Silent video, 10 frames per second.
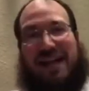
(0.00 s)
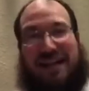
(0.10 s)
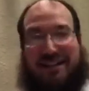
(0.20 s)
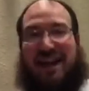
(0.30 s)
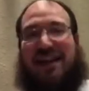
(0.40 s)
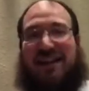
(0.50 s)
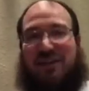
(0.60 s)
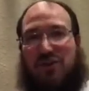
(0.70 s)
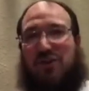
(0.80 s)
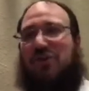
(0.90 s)
Anxiety
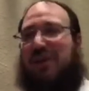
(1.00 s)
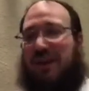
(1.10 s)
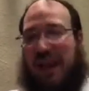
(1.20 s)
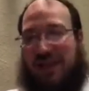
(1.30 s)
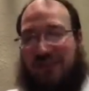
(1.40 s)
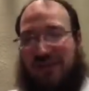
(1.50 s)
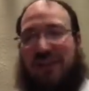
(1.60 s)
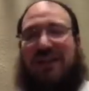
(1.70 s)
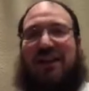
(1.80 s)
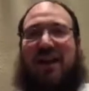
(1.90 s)
is usually a
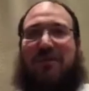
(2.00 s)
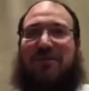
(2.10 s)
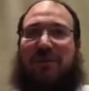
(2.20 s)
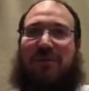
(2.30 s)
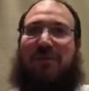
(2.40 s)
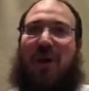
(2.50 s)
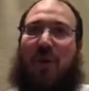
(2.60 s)
feeling that comes from